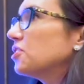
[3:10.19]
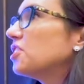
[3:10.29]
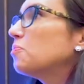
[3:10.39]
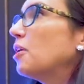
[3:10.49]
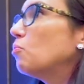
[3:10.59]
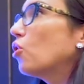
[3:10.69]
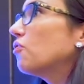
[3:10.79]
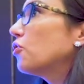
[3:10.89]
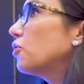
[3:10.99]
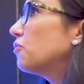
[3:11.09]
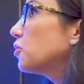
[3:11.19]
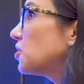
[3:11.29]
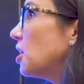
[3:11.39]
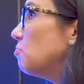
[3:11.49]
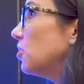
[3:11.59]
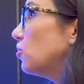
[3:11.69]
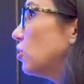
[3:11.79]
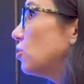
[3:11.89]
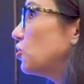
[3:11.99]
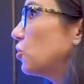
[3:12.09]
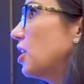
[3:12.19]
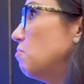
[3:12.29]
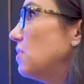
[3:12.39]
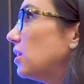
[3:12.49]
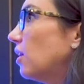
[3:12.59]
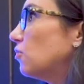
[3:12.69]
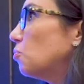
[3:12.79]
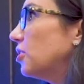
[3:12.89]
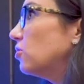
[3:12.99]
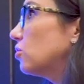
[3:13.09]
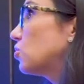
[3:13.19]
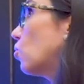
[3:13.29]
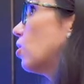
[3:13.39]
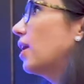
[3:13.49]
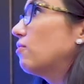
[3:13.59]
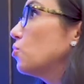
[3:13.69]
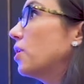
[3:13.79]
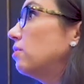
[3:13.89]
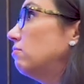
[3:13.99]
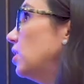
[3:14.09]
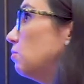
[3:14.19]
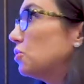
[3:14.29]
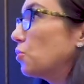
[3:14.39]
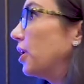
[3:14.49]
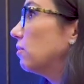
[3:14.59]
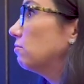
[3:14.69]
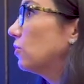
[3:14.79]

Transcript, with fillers: Is this meant more for your first-time builders, your kind of mid-level builders, or everyone in between?